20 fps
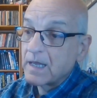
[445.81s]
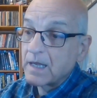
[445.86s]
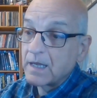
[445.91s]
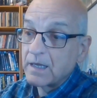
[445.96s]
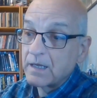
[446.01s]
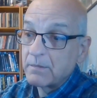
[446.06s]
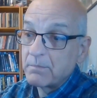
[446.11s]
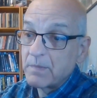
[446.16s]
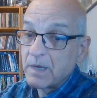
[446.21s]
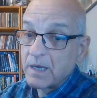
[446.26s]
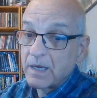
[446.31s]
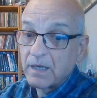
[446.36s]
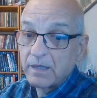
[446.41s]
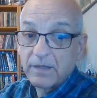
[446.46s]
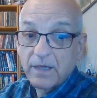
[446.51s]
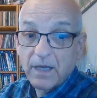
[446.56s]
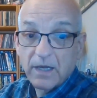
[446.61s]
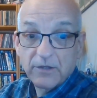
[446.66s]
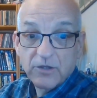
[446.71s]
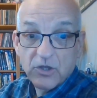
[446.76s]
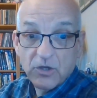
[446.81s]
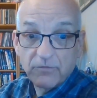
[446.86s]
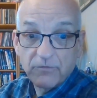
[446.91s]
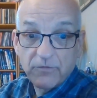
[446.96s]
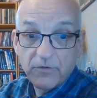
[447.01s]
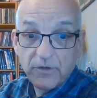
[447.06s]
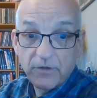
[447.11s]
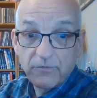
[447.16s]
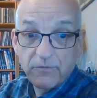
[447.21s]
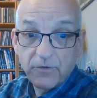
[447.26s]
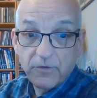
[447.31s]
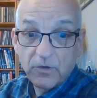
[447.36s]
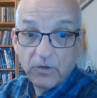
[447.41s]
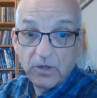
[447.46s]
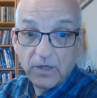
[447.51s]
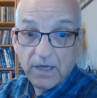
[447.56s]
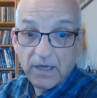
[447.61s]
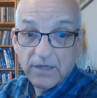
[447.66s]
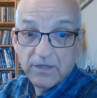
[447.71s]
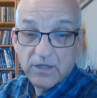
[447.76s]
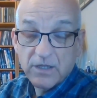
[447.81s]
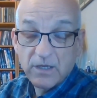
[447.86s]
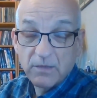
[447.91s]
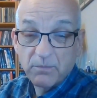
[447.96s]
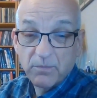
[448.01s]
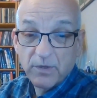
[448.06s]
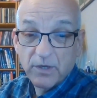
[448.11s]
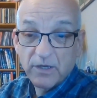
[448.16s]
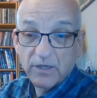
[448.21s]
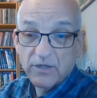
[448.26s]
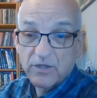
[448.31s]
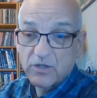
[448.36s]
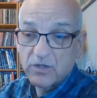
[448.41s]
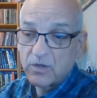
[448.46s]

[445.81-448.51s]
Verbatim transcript: um, and that has gone for the full asking price.